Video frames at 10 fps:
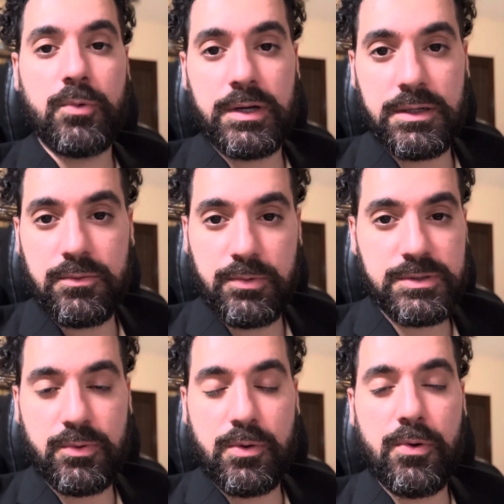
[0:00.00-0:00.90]

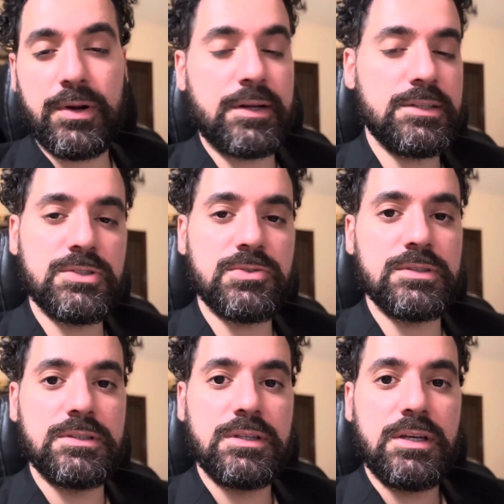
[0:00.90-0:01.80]
was recorded in
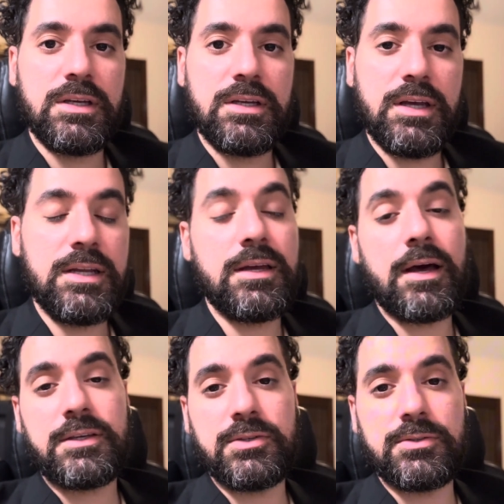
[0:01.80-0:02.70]
history, and he
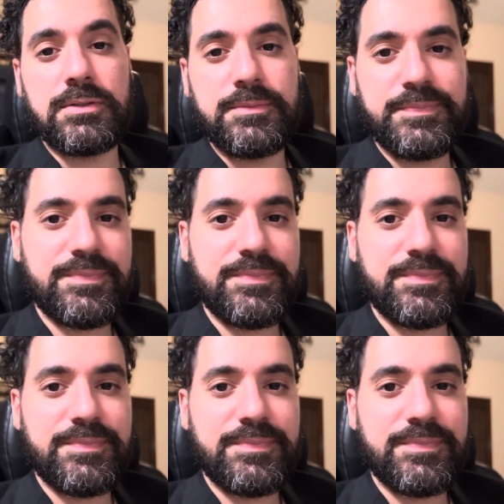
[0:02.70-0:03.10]
got killed.